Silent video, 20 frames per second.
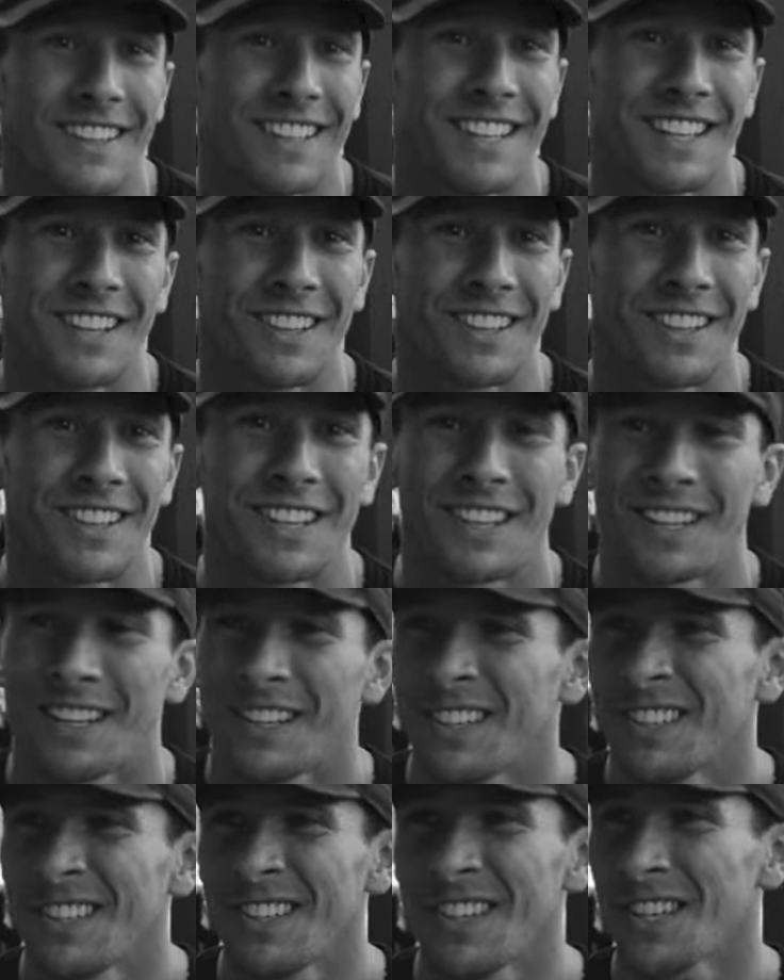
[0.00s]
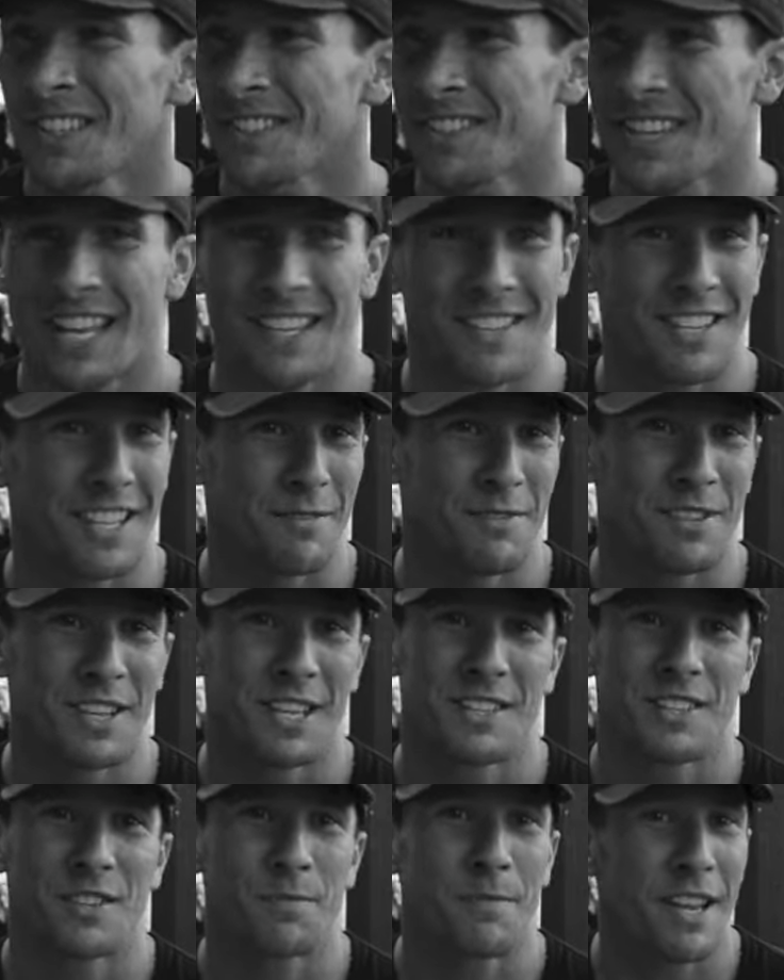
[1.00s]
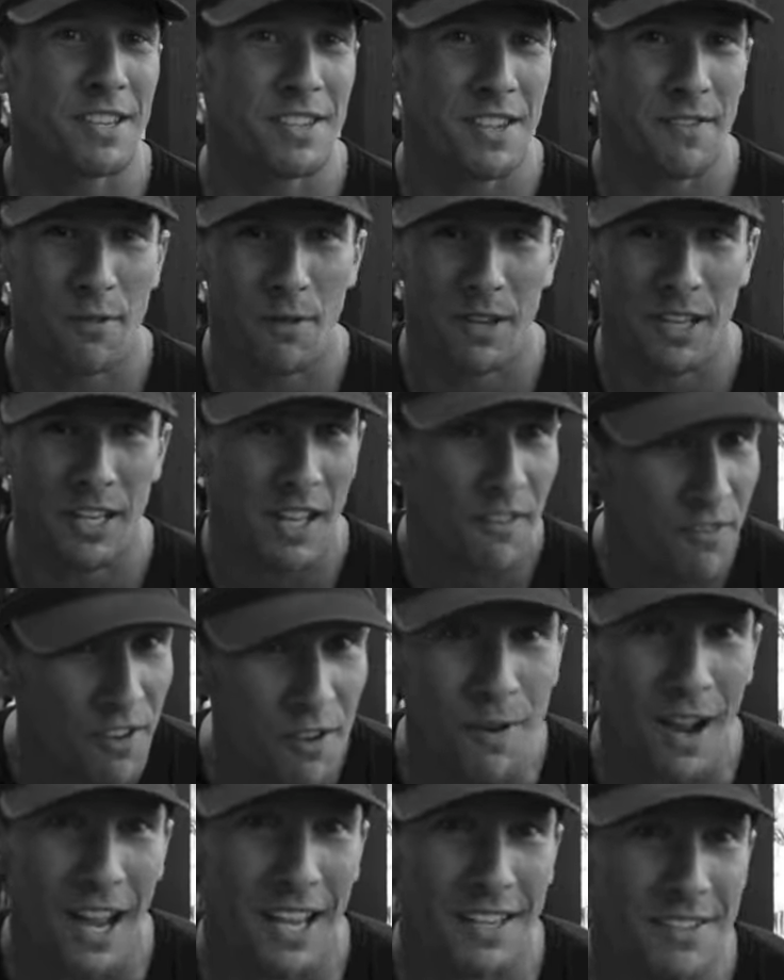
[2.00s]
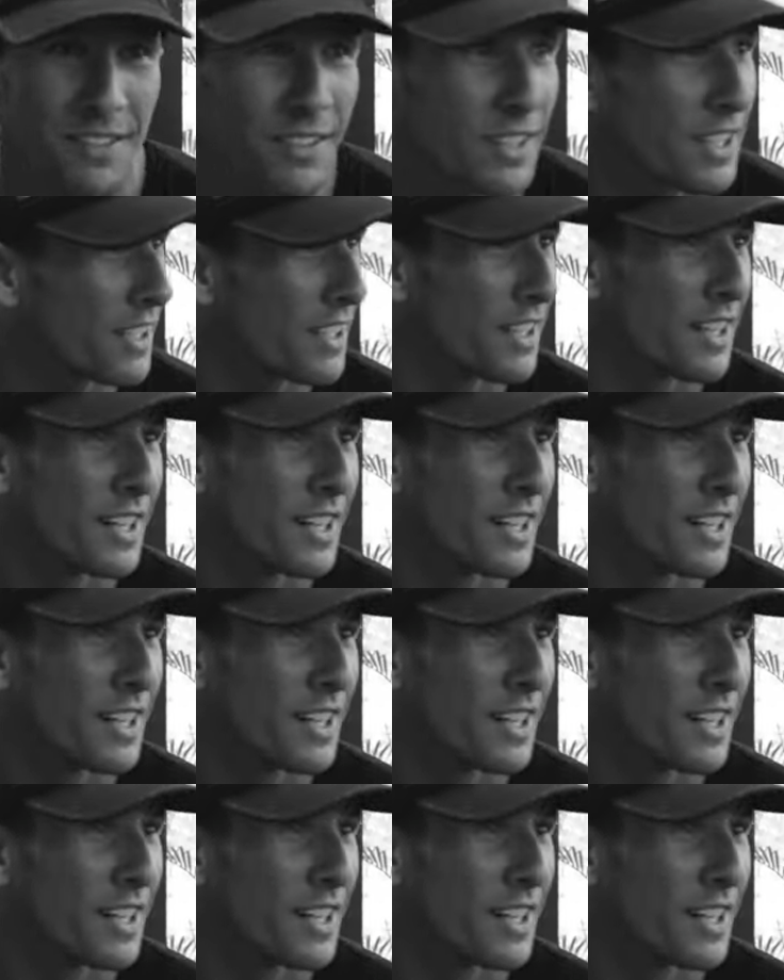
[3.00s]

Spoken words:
You know, like, Jürgen Zach said he was going to smash everyone at every race. Like,